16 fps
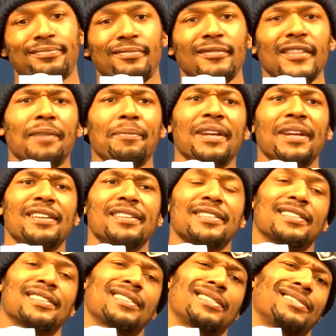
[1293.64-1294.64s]
I mean,
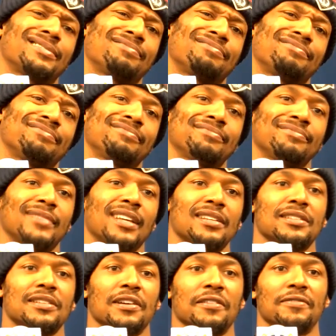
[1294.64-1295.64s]
that's
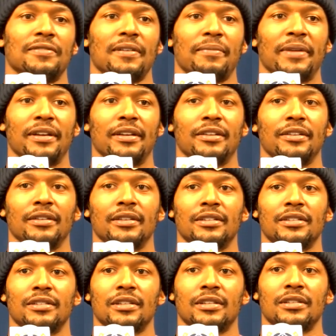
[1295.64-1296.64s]
tough. I mean,
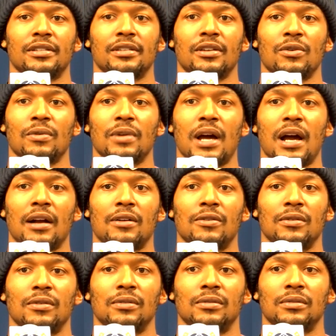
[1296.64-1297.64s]
it's no knock
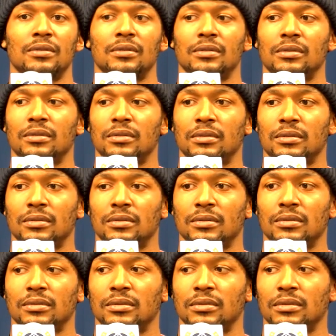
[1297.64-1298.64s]
on
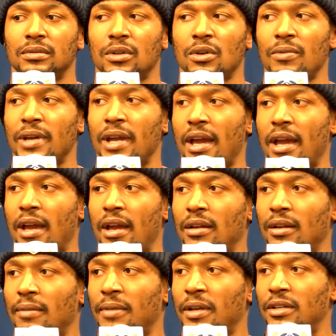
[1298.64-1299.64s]
who we had.
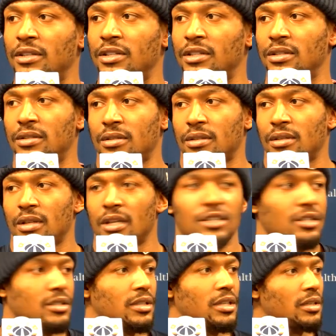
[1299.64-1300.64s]
I mean, it just
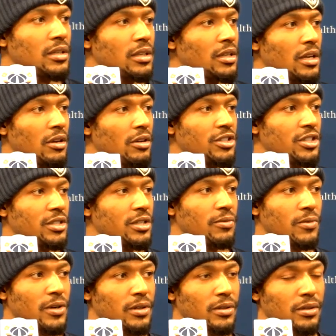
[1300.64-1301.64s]
didn't
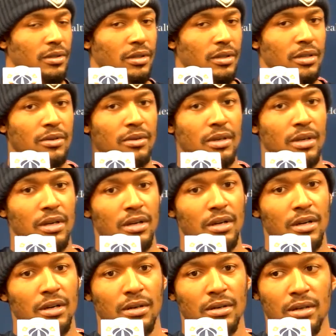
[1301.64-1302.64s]
work, you
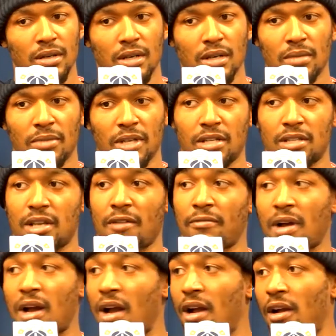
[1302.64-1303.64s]
know, because I
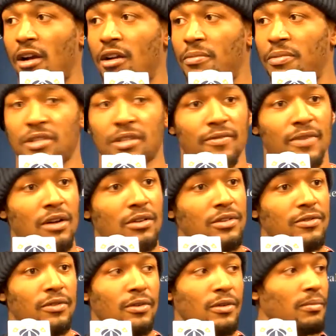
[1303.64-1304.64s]
100% vouched
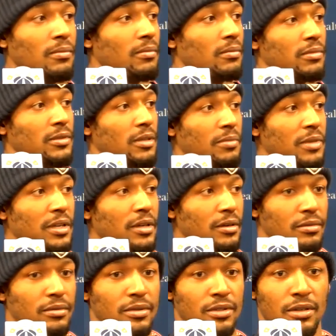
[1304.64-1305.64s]
for him to be here.
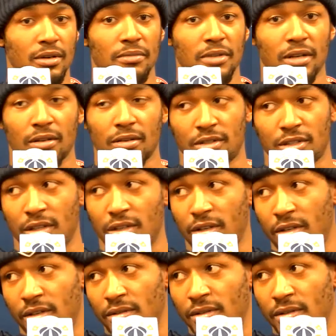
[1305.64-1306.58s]
So I'm not going to sit here and